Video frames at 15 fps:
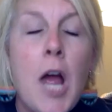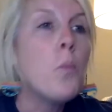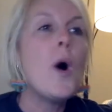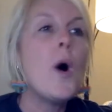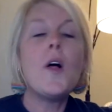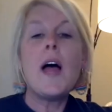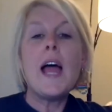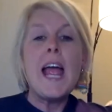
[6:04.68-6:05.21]

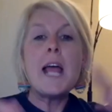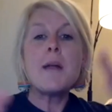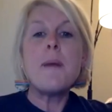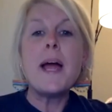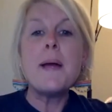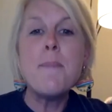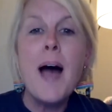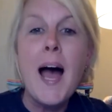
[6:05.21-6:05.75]
Well, and
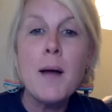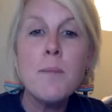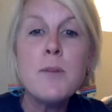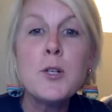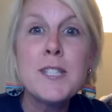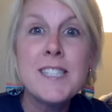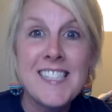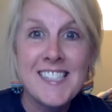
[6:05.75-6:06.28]
my mom
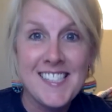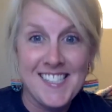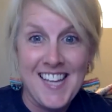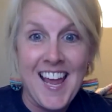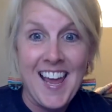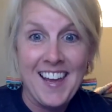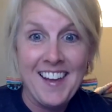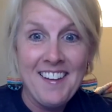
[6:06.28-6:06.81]
used to
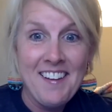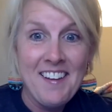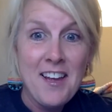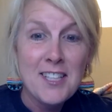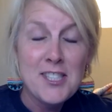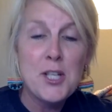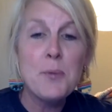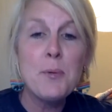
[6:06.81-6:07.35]
say,
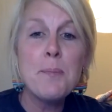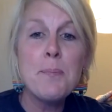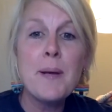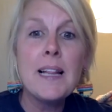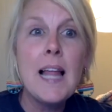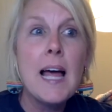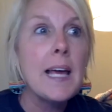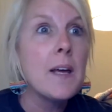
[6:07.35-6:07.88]
she would be
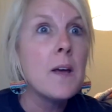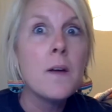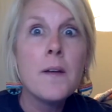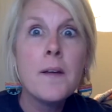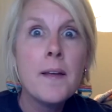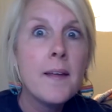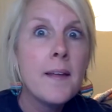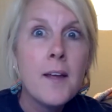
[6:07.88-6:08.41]
like,
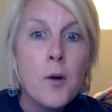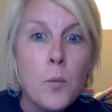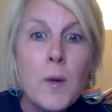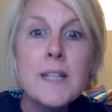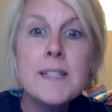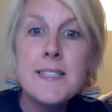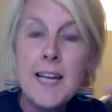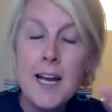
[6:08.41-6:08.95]

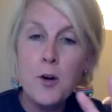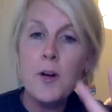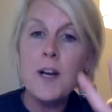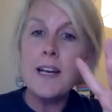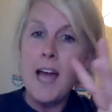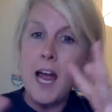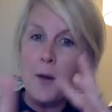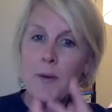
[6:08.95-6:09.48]
when Tara
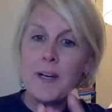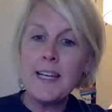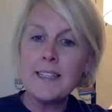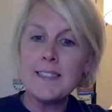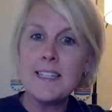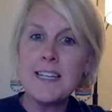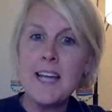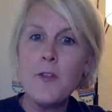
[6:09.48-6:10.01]
and I would get
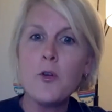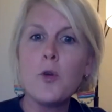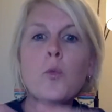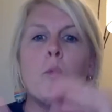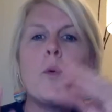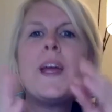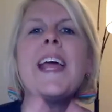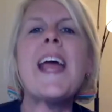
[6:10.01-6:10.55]
together,
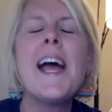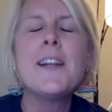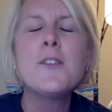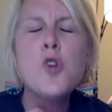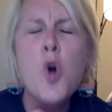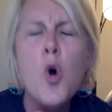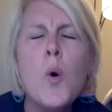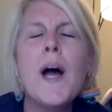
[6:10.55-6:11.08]
we had
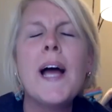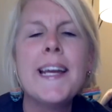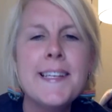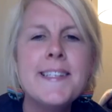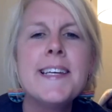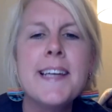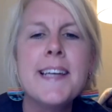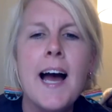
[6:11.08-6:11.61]
no
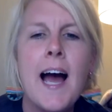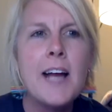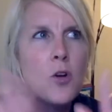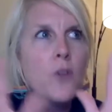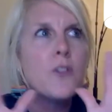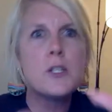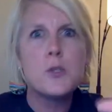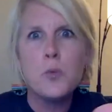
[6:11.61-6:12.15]
idea. I
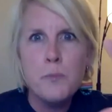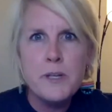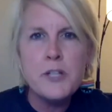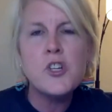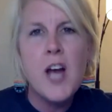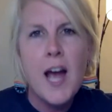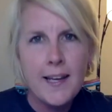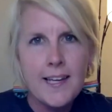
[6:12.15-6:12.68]
know this will be
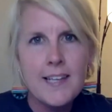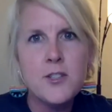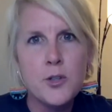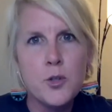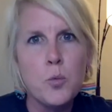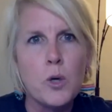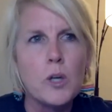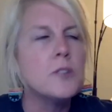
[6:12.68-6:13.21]
shocking to
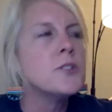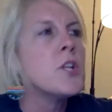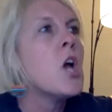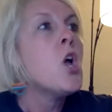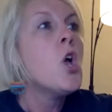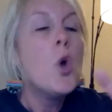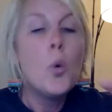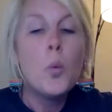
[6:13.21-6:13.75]
the world.
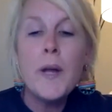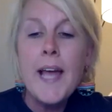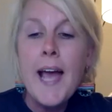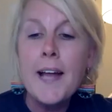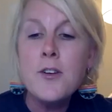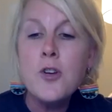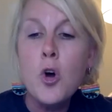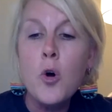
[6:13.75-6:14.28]
We
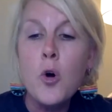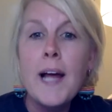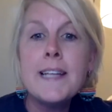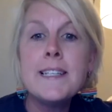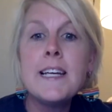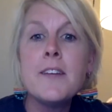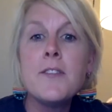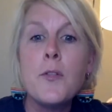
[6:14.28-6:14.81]
had no
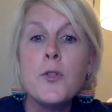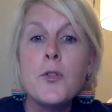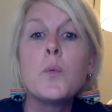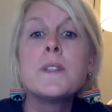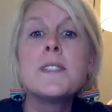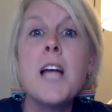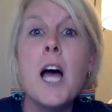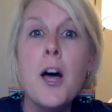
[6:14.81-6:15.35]
idea that there
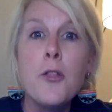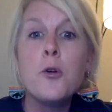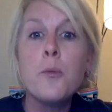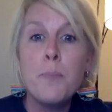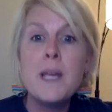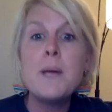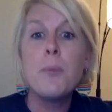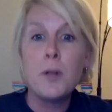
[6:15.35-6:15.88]
was other
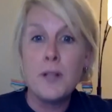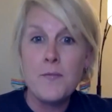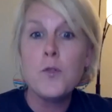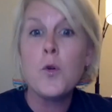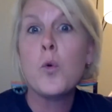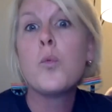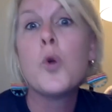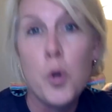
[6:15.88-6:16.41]
people in
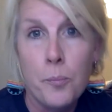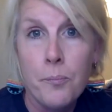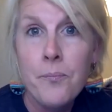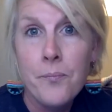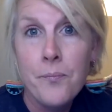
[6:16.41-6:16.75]
the room.